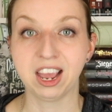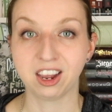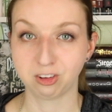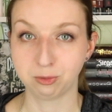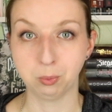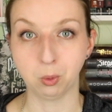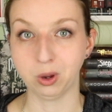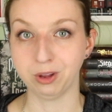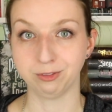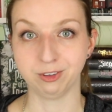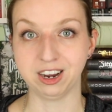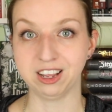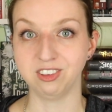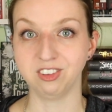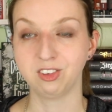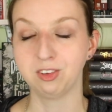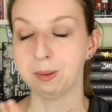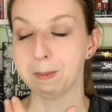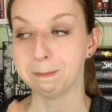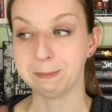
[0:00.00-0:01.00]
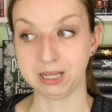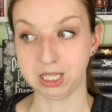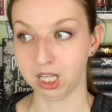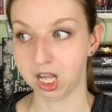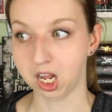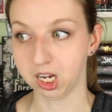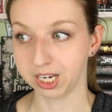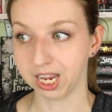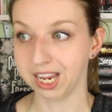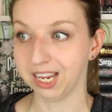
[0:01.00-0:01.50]
ex-boyfriend's
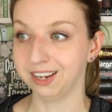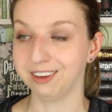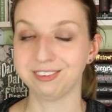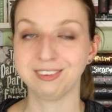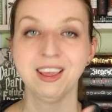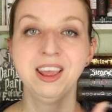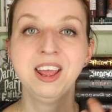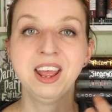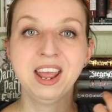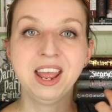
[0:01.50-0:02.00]
belongings